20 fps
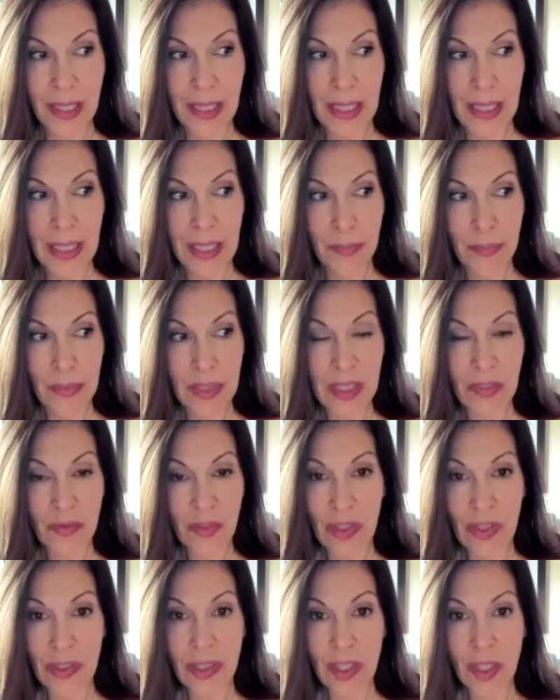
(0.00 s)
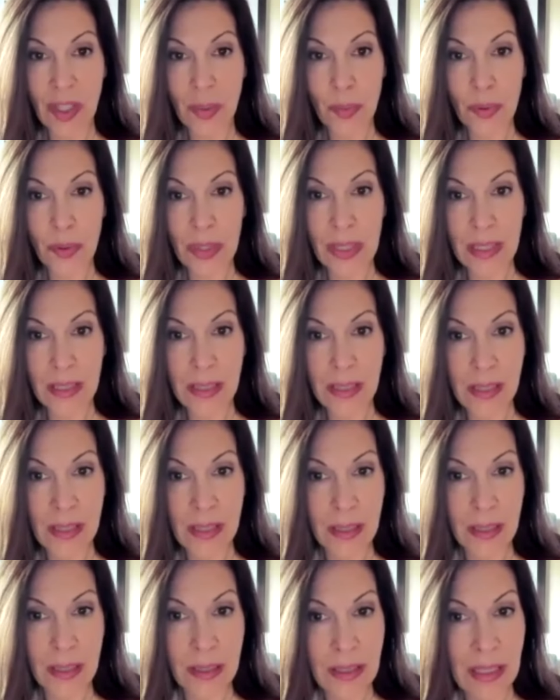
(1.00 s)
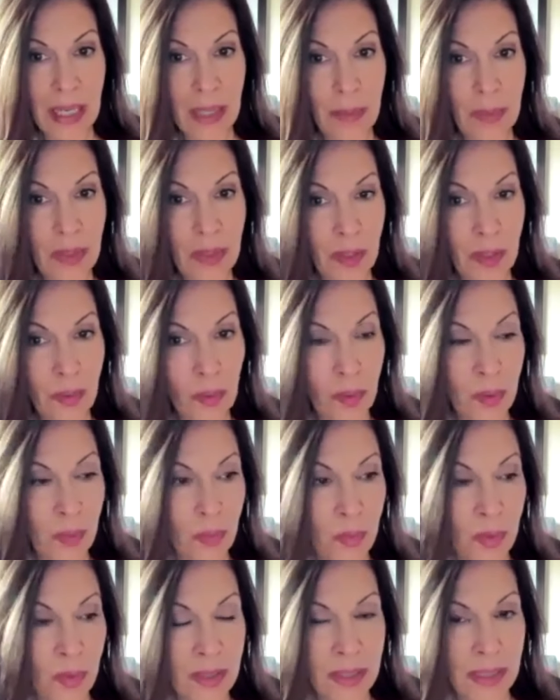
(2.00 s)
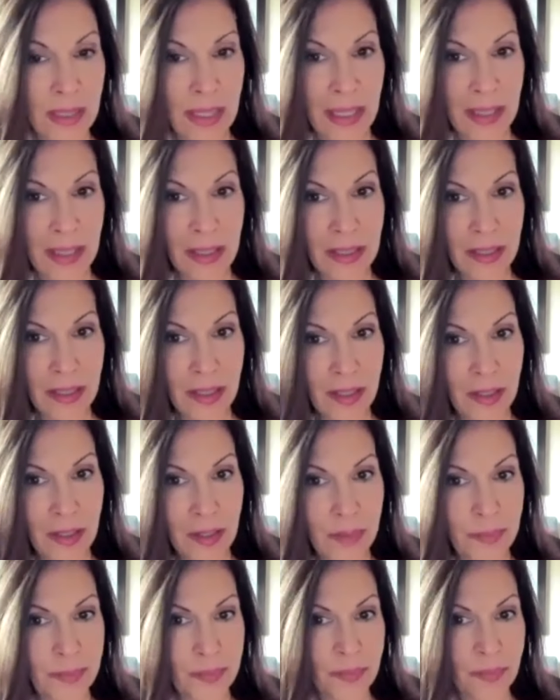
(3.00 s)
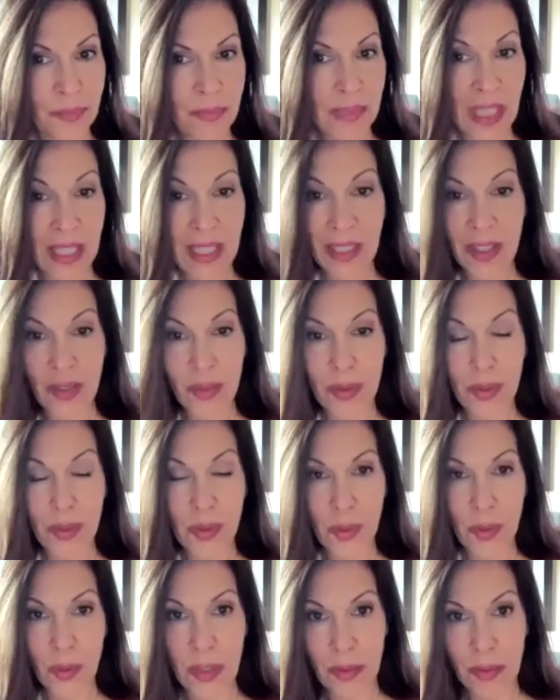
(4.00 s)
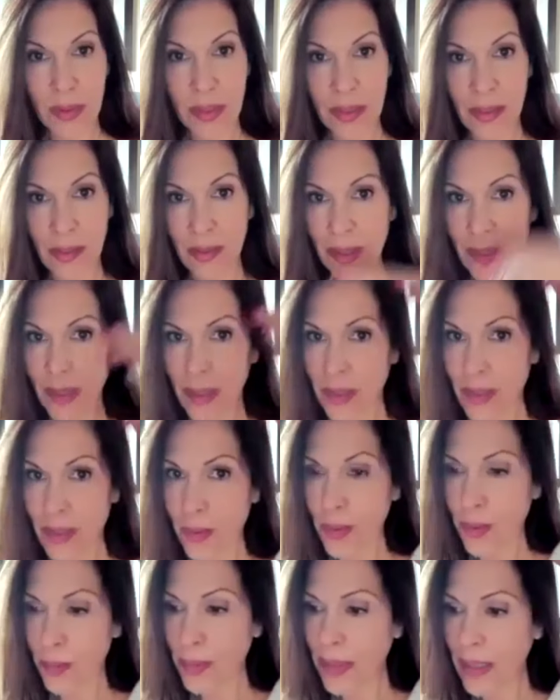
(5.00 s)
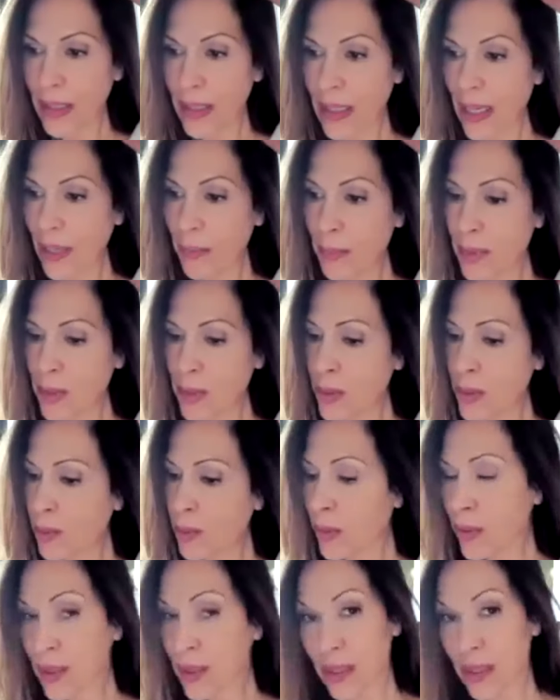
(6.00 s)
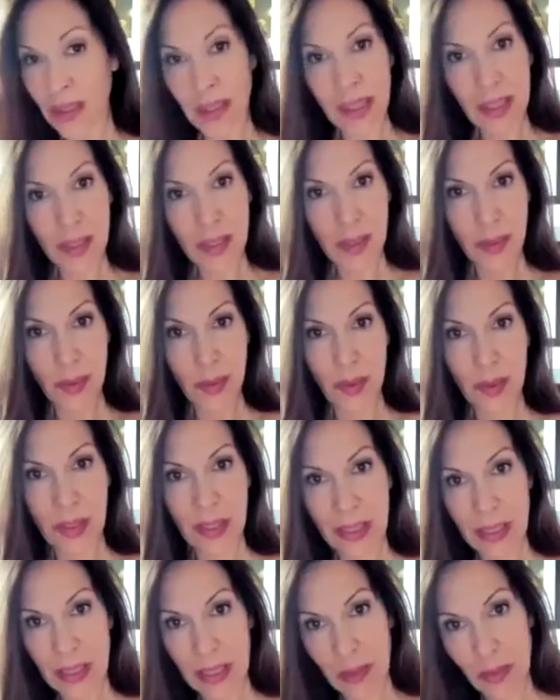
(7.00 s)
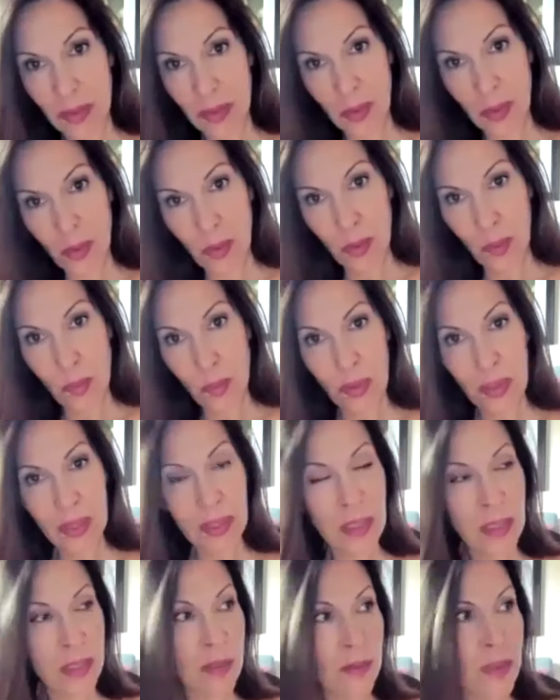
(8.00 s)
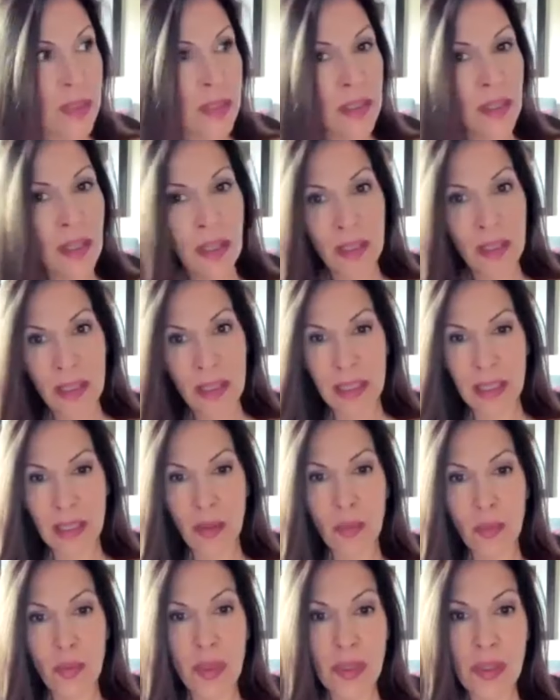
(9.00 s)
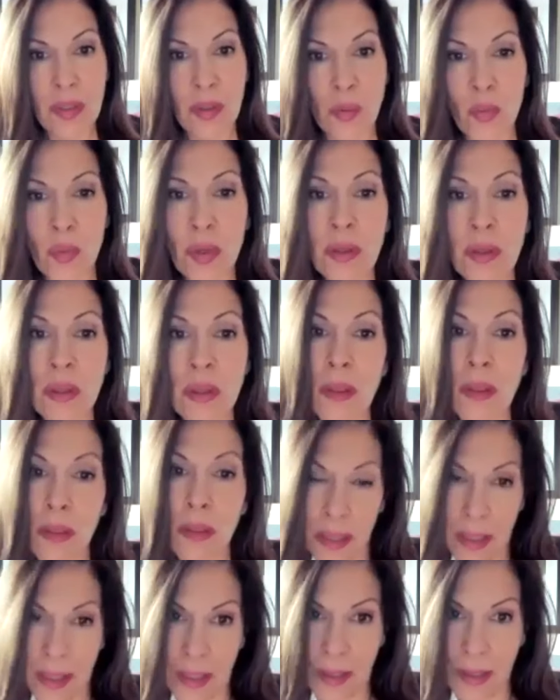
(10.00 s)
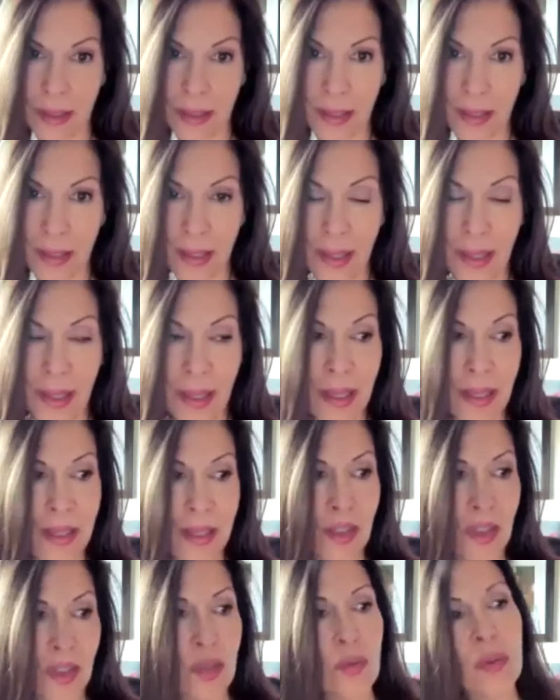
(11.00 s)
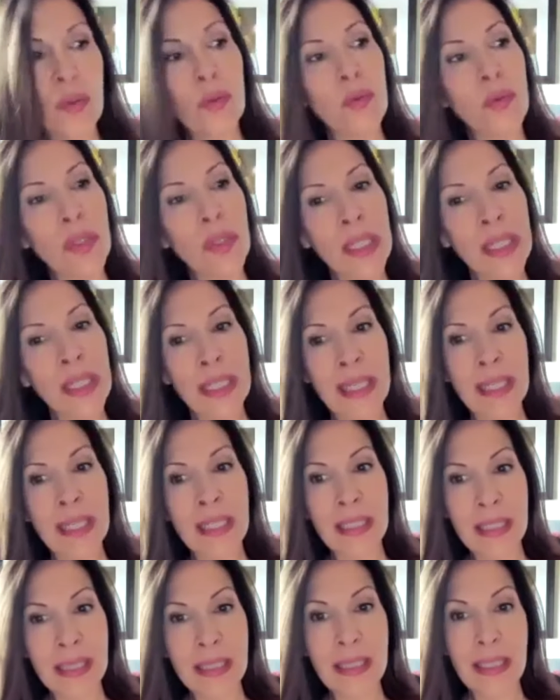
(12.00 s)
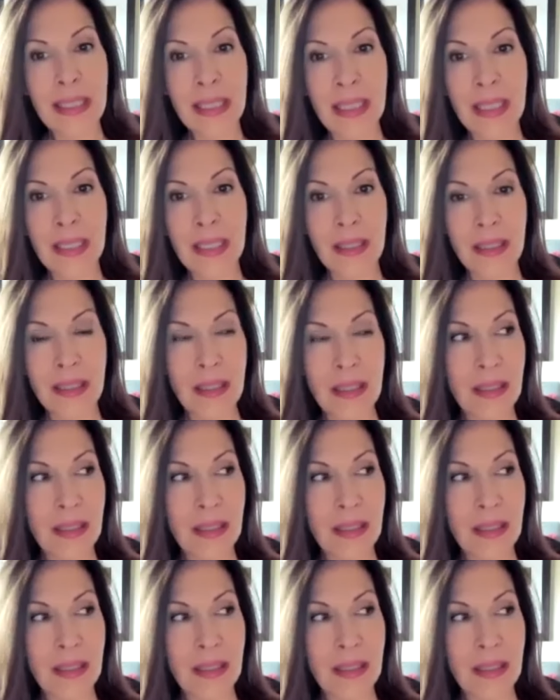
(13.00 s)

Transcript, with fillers: um, this very young priest came in our room one day. Um, I didn't go to school, there was Sunday school, but he came into our Sunday school class. He was a new priest and he was young, and he said, What's the one thing that you would really like to see